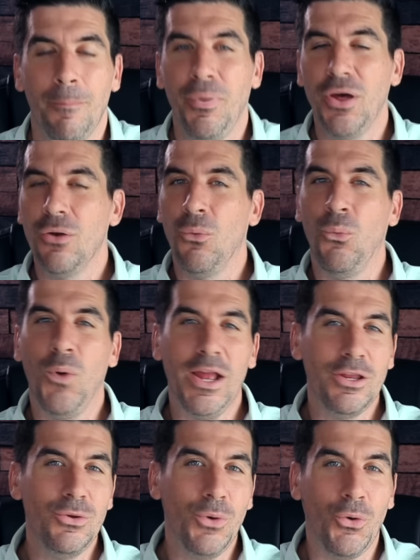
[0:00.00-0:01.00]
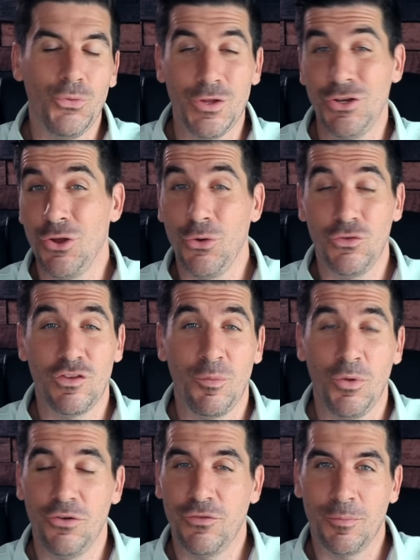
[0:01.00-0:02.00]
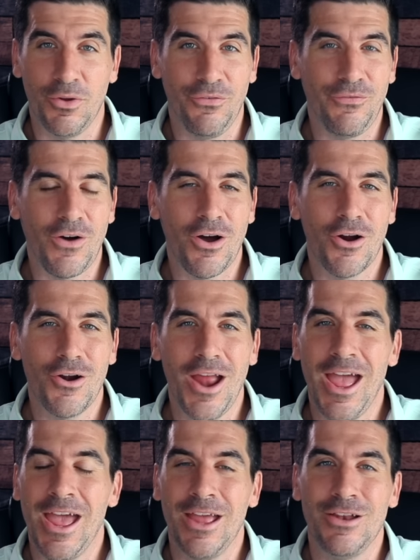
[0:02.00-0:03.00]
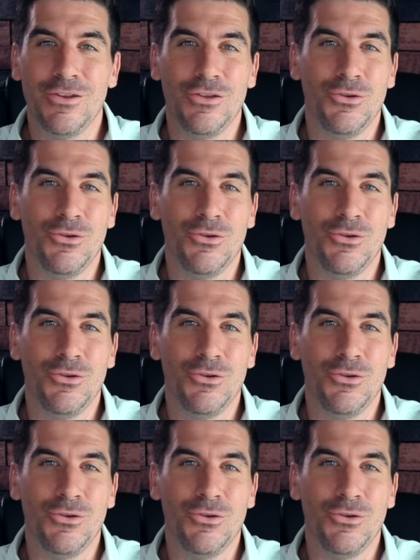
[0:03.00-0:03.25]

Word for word: But when you only know someone from afar and